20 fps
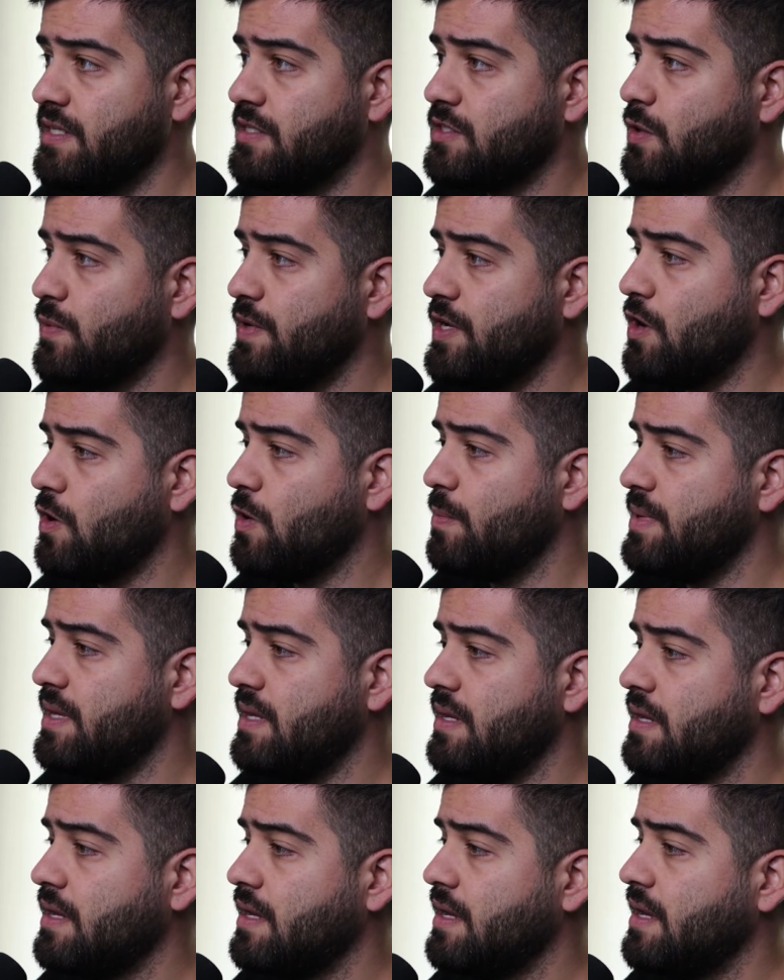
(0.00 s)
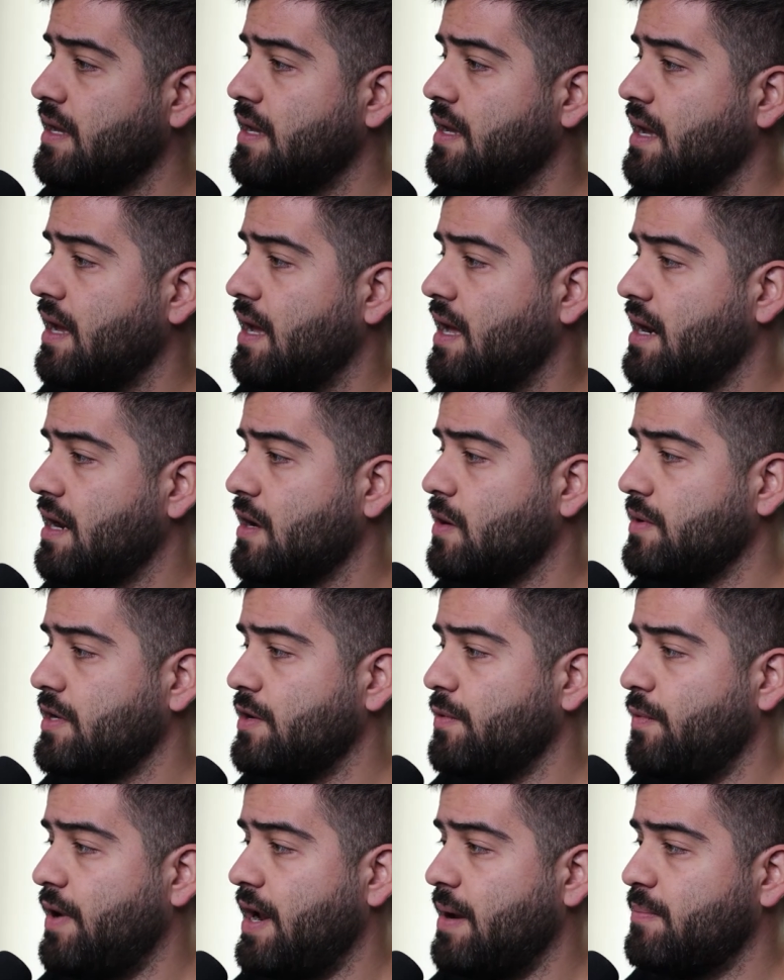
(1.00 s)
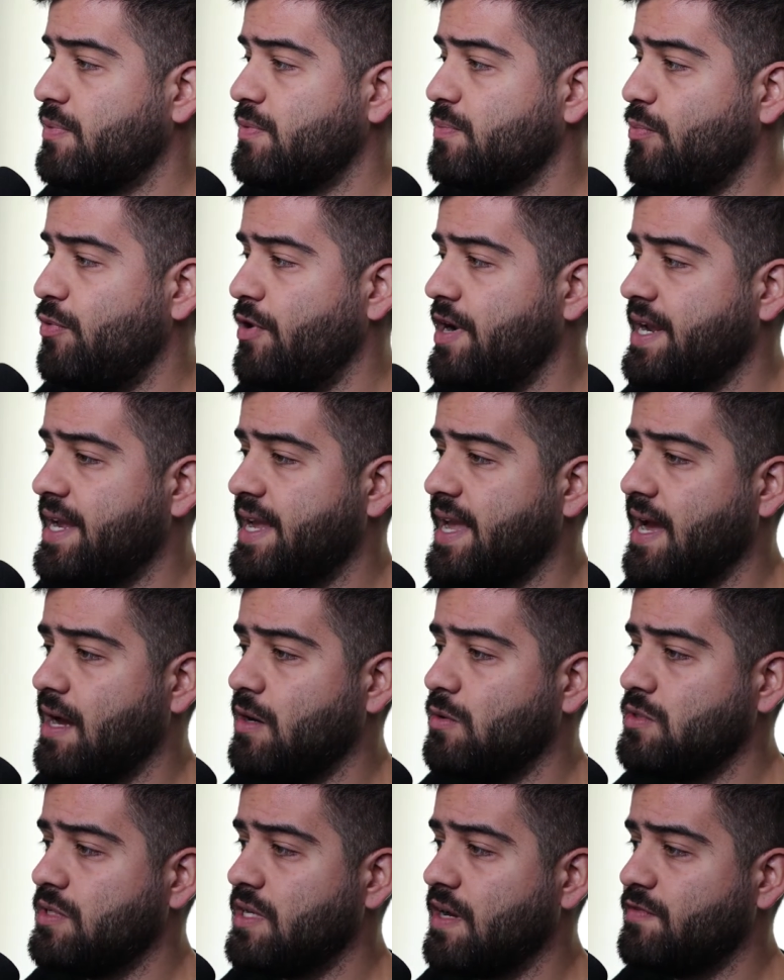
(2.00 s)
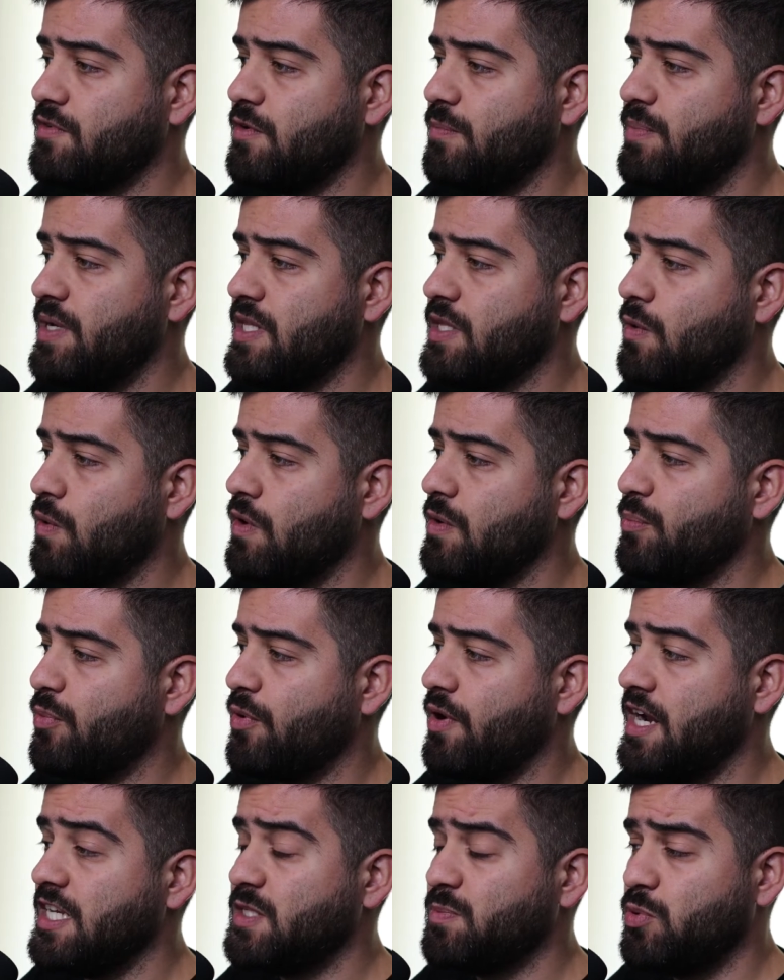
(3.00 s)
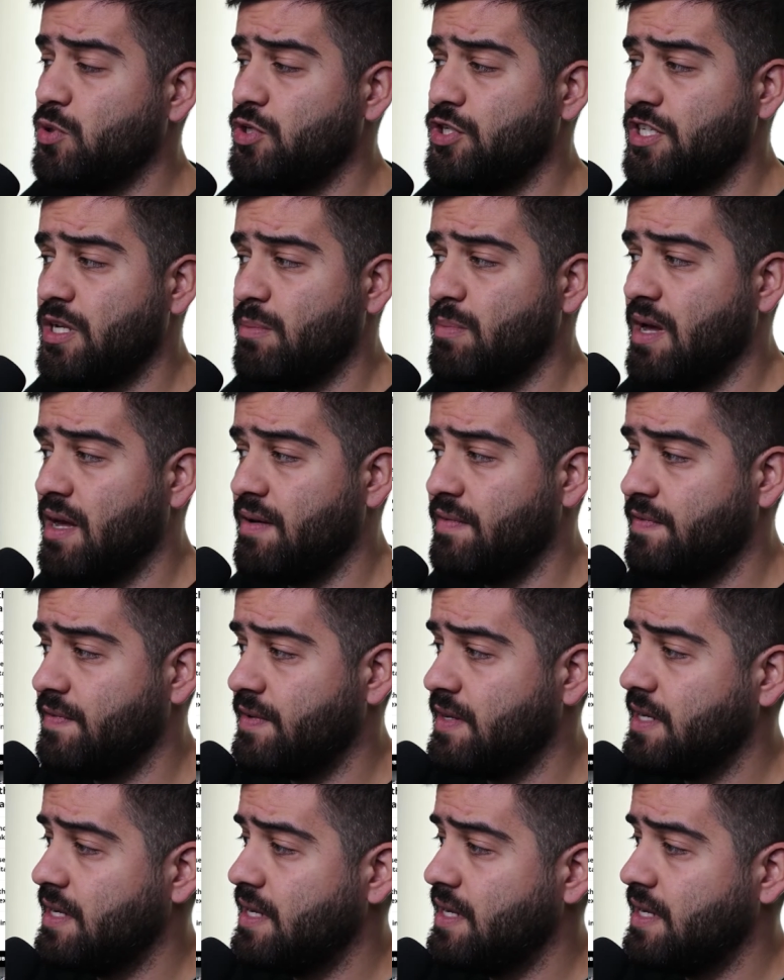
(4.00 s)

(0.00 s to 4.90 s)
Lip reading: So Ecomi, Aragon, and Ramp break out after Bitcoin price pushes above